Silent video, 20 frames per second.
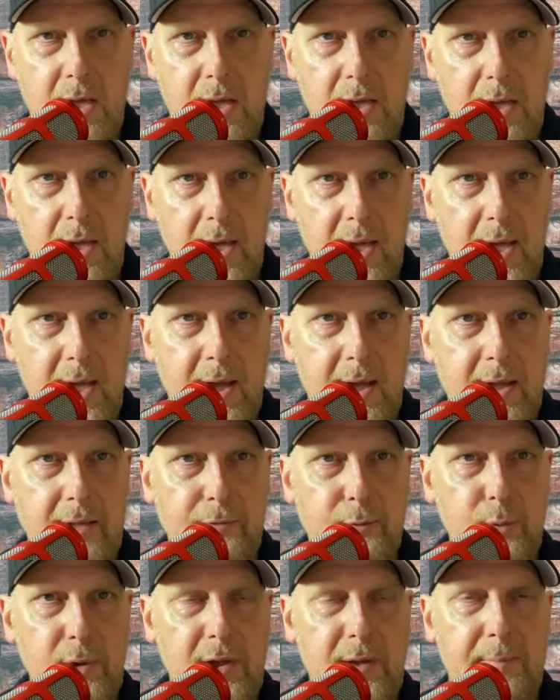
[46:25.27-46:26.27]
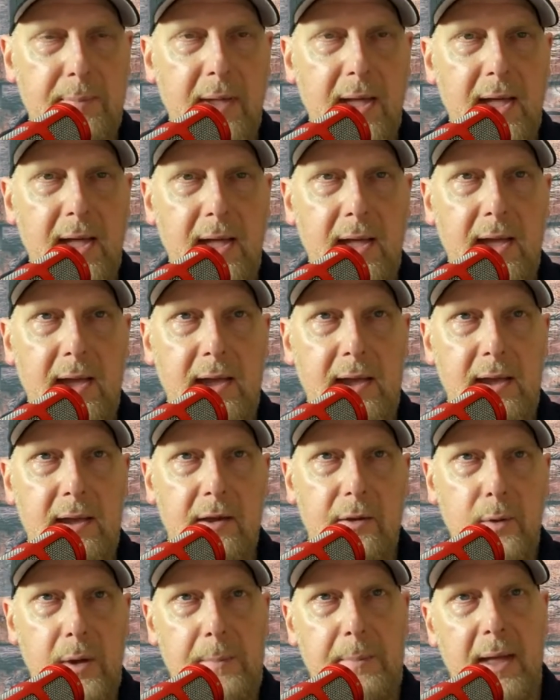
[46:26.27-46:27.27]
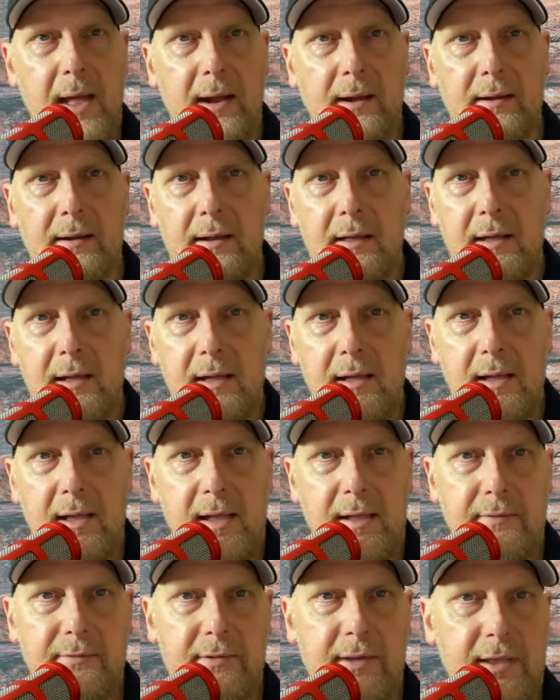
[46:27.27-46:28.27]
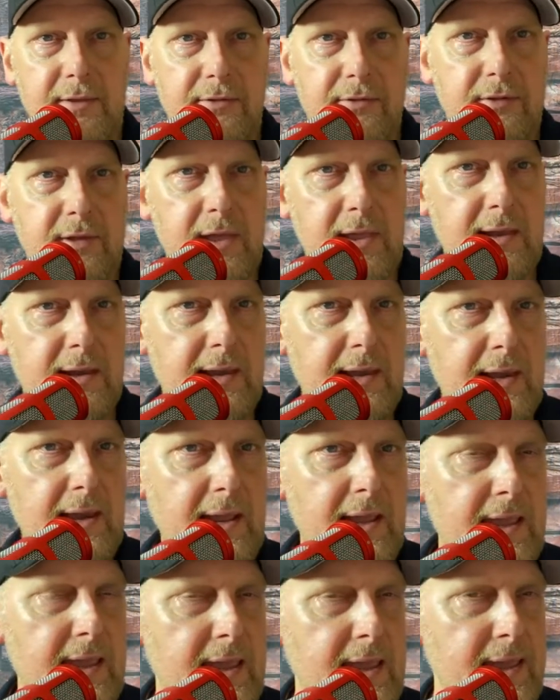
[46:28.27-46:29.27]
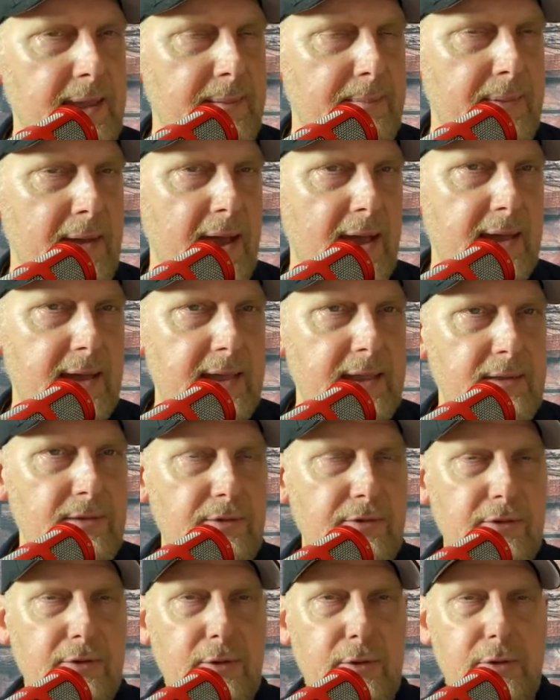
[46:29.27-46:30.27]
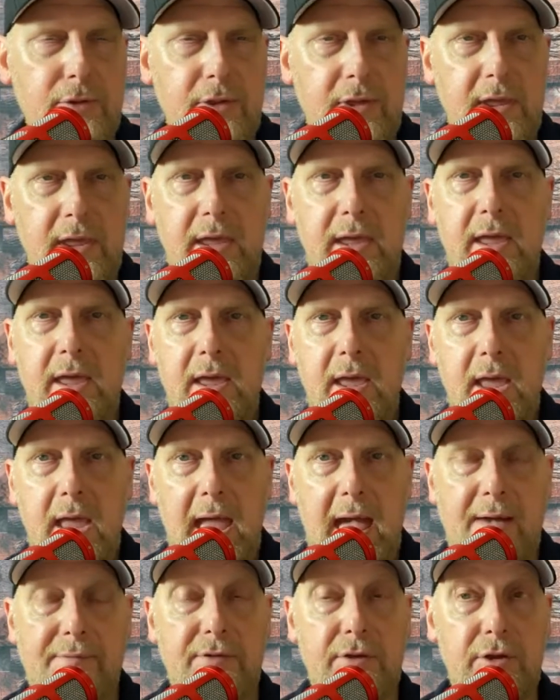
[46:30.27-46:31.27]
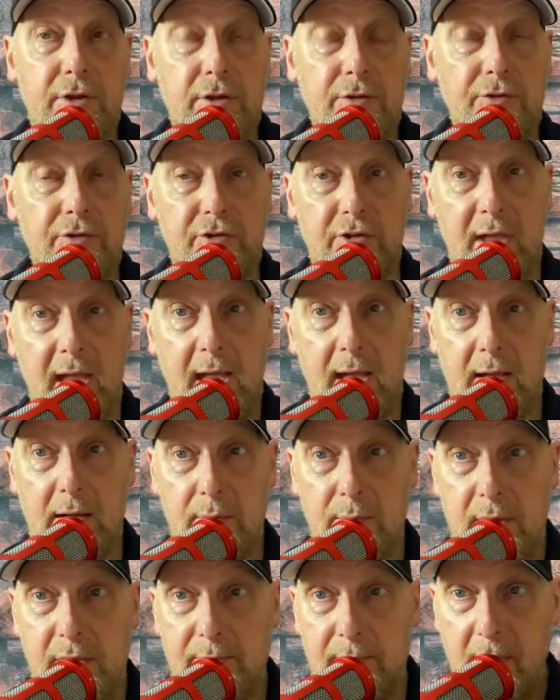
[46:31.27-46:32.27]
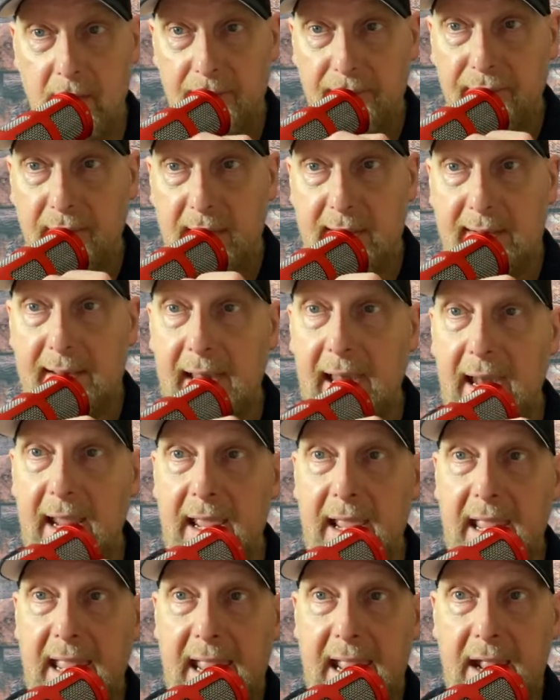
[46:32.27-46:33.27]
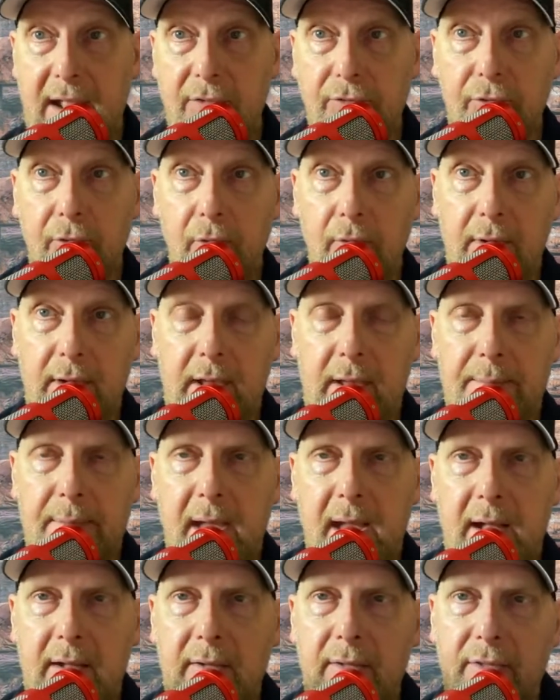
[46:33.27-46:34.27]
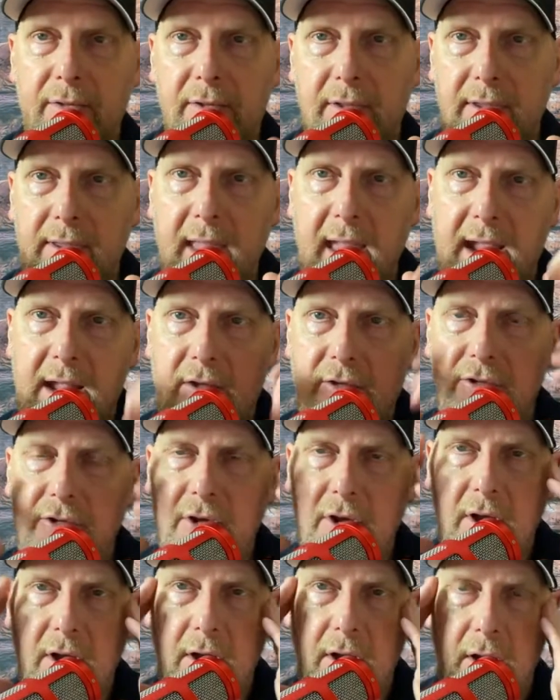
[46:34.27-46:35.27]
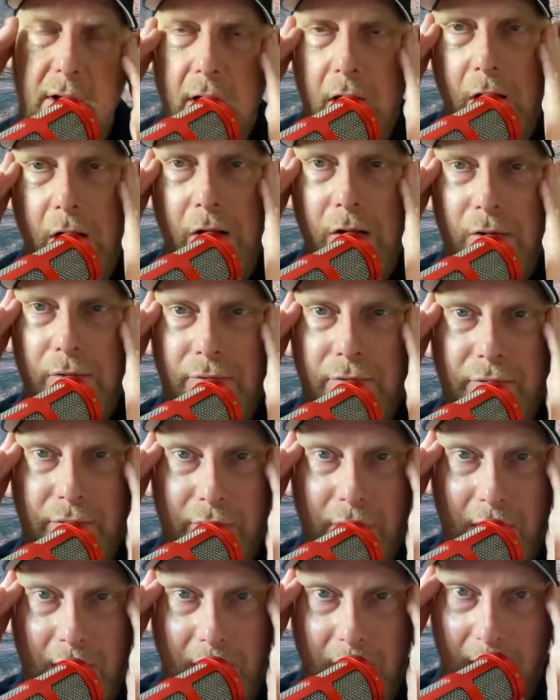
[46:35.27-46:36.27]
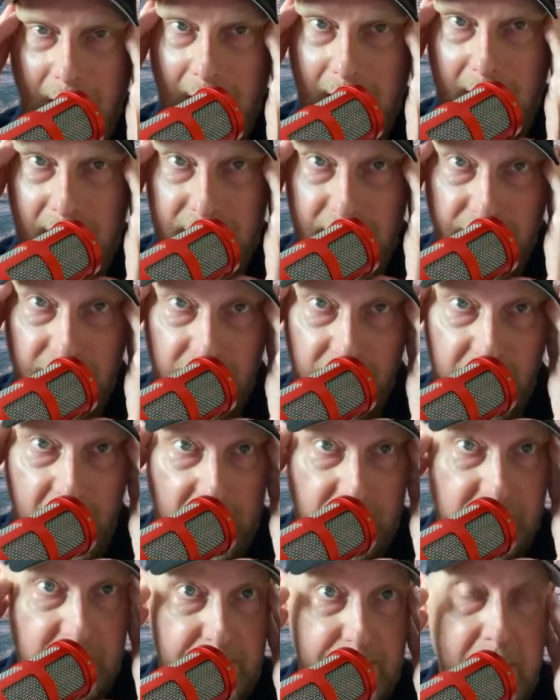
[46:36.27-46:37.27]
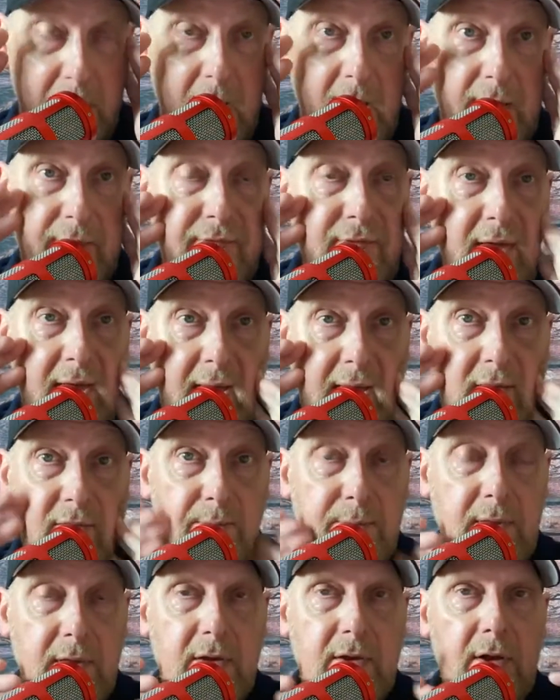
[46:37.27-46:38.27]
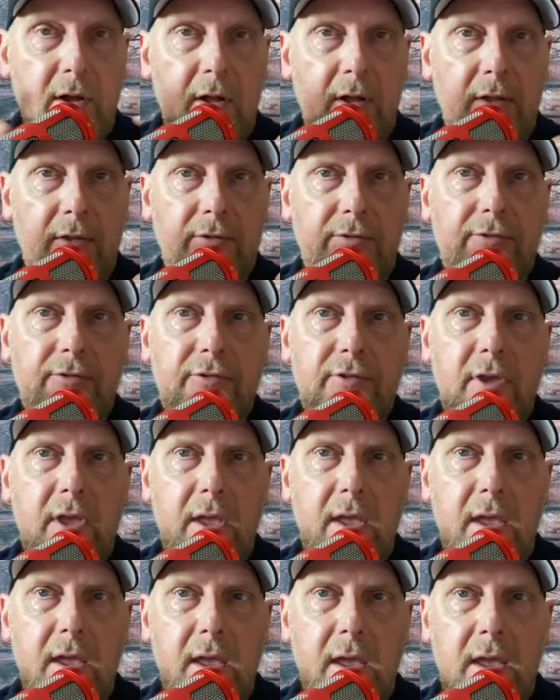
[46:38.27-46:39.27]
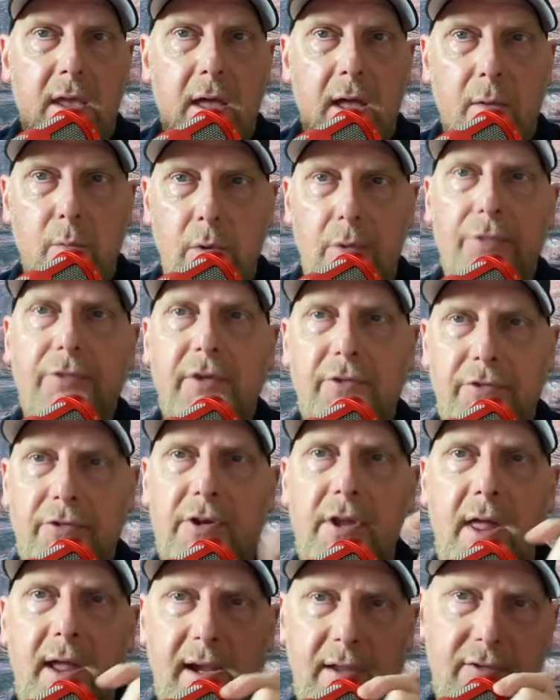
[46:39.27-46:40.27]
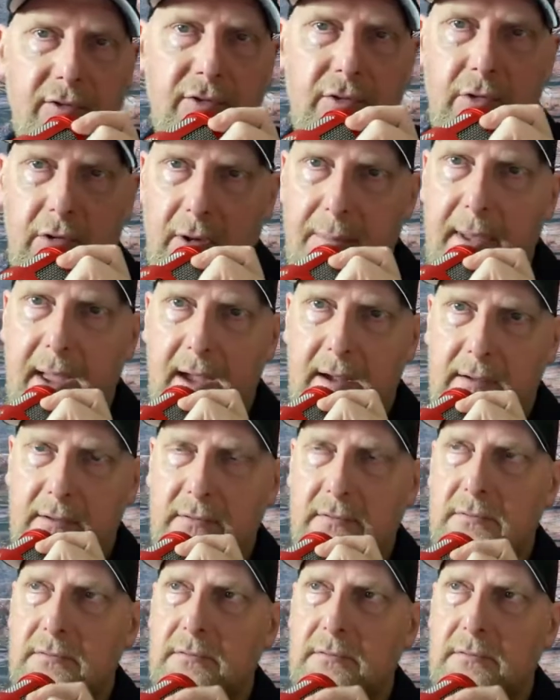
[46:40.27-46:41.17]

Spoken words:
And we're back live. Let's get Lee back into having a good chat with my friend Lee, talking about the nature of, this is actually perfect because I wanted tonight to talk about,